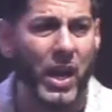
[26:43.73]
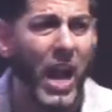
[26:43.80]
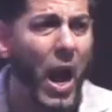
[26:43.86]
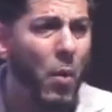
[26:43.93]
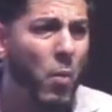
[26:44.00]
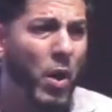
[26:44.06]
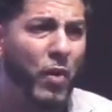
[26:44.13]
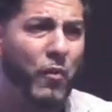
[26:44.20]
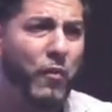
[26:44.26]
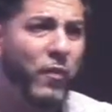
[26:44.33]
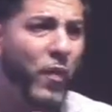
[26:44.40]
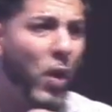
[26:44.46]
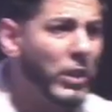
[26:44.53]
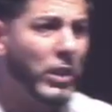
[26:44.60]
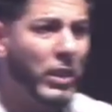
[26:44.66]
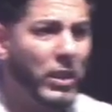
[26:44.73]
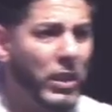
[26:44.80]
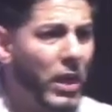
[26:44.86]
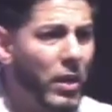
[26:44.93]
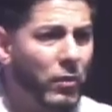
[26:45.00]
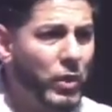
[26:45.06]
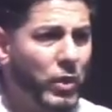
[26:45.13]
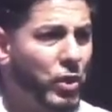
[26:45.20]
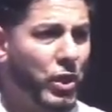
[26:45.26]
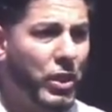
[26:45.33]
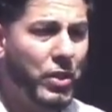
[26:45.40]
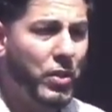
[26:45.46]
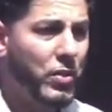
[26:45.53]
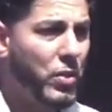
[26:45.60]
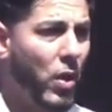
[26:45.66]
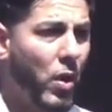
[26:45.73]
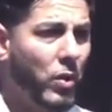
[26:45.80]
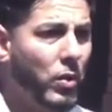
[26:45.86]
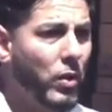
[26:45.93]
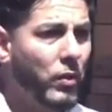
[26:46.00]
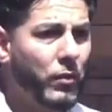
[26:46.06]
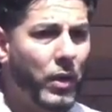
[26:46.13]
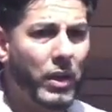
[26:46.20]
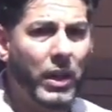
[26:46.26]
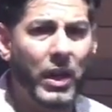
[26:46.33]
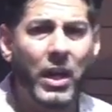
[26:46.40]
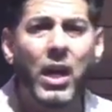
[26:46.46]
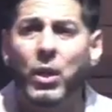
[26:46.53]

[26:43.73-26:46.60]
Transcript: I want to fall in love with Jesus all over again.